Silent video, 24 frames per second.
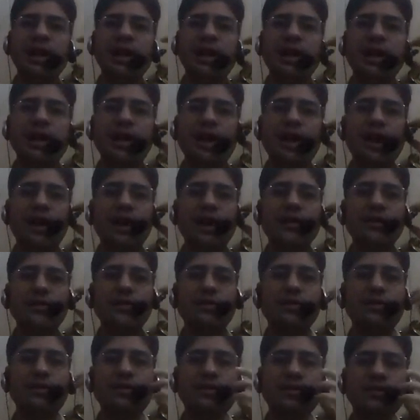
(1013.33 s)
And
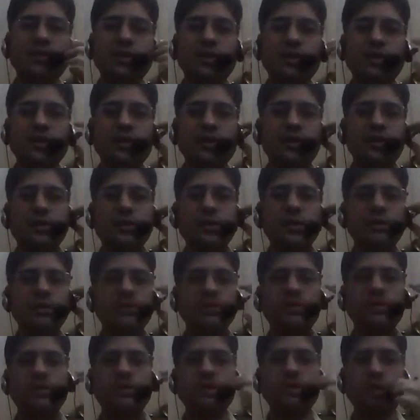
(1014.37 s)
do
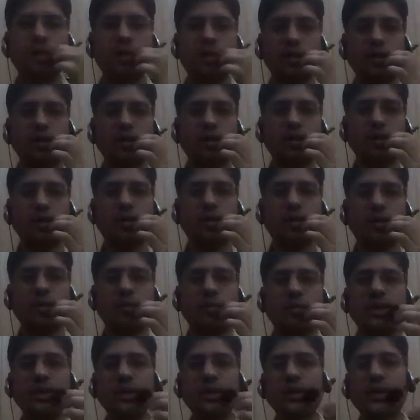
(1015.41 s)
you
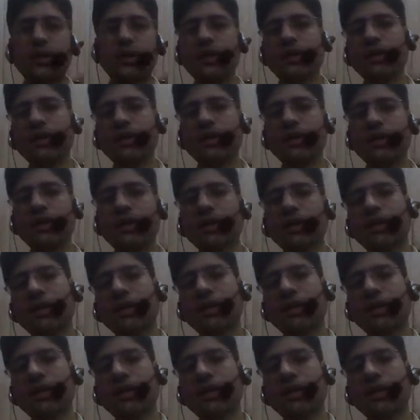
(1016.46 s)
remember that